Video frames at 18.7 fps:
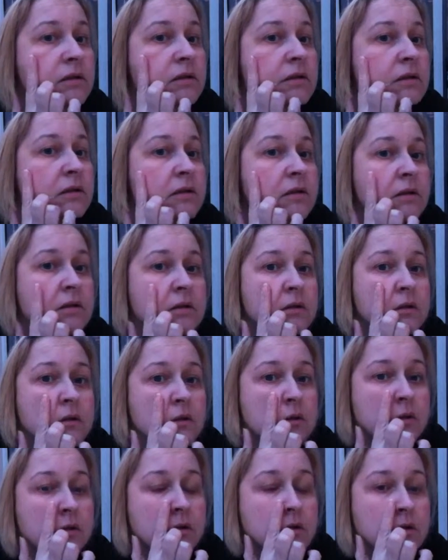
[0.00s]

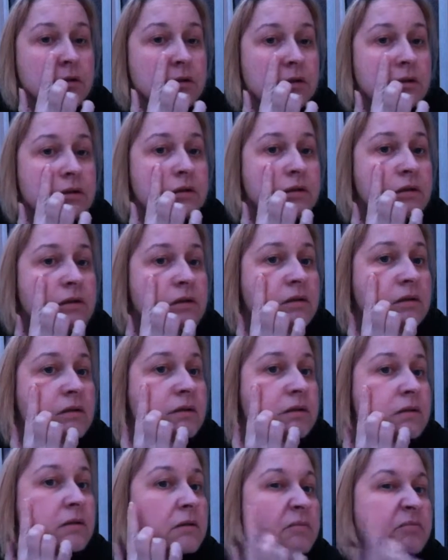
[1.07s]

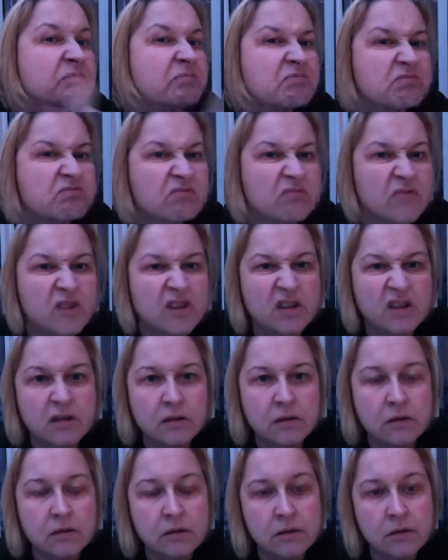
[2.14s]

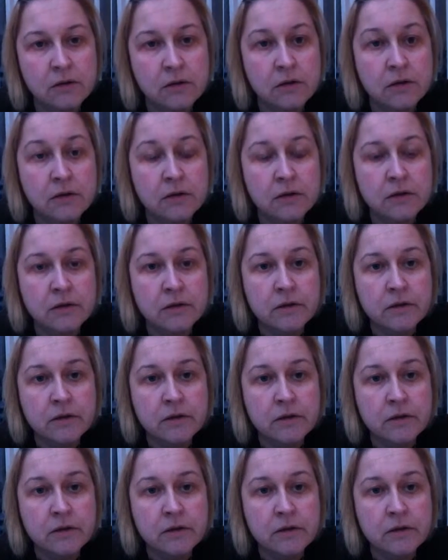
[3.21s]
(silence)